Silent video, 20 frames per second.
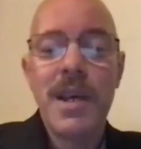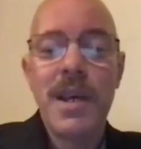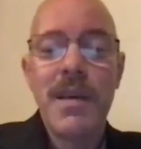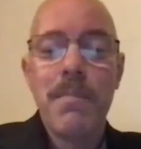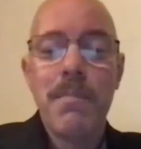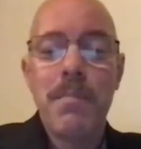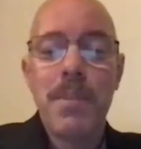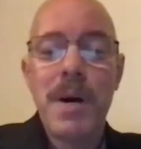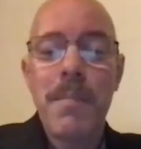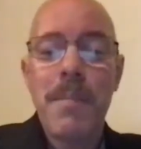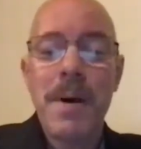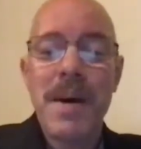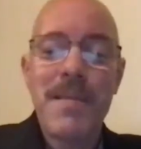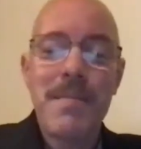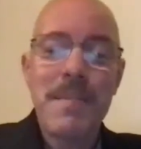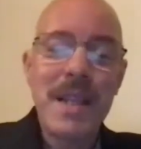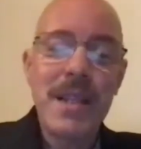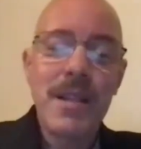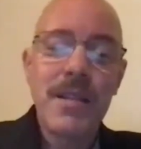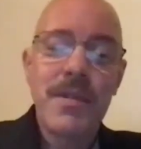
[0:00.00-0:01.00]
But by the
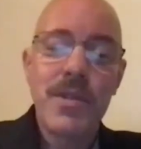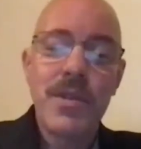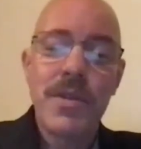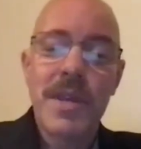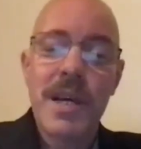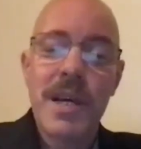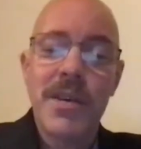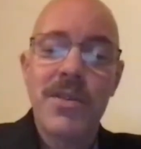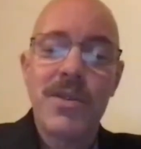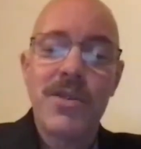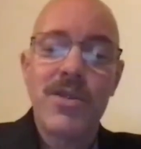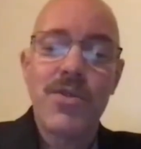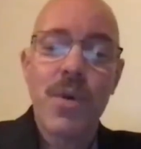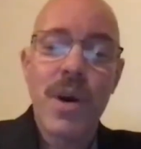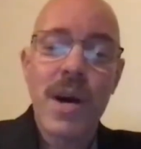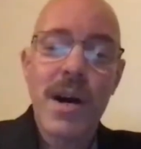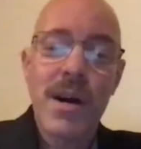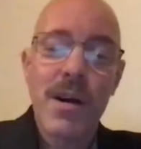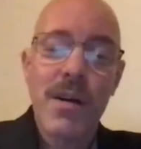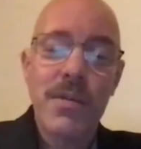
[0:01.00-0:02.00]
middle of
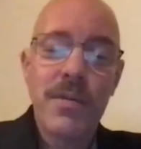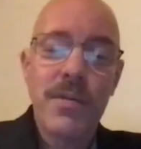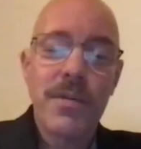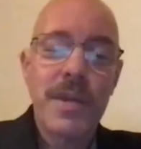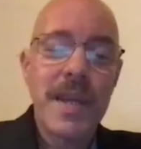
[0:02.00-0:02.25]
2012,